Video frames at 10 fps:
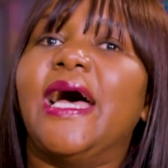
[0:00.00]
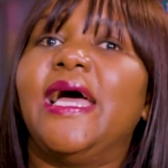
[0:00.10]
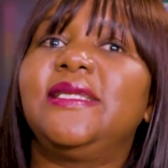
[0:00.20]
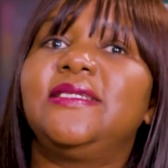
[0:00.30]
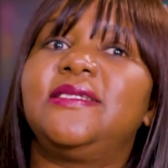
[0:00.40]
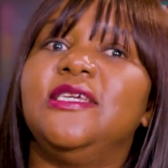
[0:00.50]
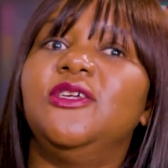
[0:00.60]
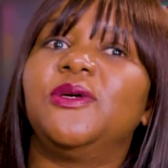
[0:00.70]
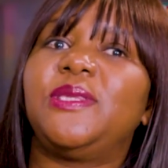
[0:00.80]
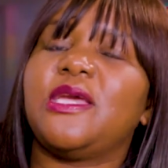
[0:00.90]
And,
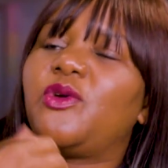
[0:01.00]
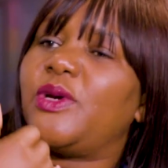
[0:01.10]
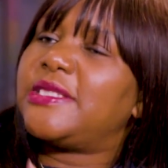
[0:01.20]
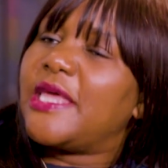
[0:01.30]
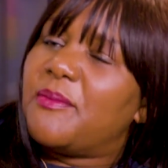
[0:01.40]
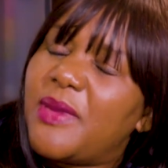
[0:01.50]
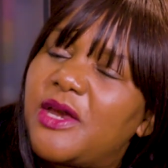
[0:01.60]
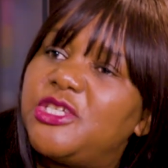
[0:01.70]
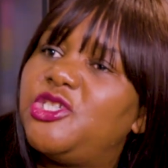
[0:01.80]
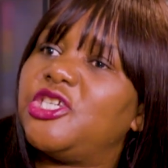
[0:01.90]
they quit their
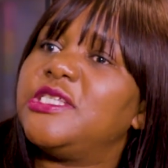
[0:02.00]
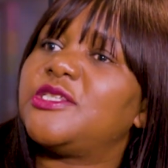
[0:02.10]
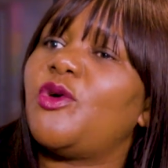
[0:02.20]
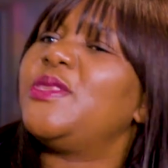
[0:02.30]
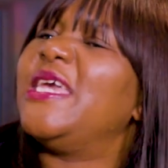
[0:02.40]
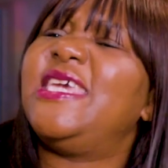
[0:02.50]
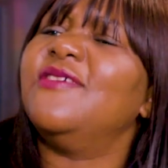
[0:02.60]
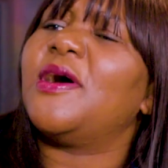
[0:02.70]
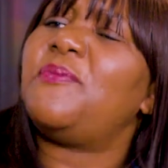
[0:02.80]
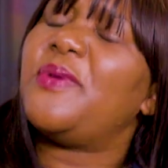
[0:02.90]
marriages or they give up